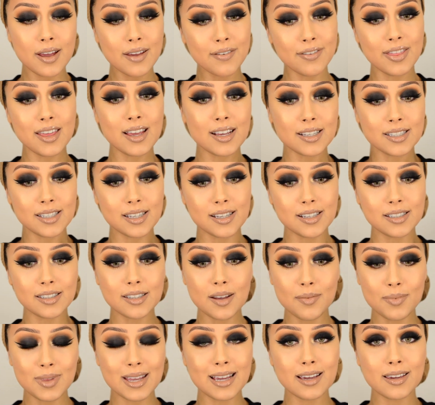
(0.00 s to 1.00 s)
if this is
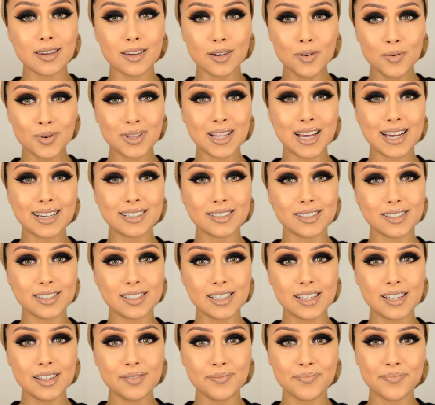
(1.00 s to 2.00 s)
something you would like to
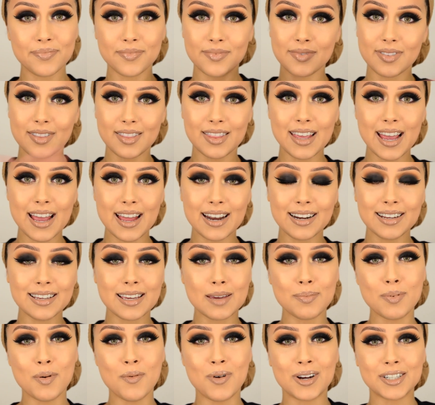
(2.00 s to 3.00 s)
see, then keep on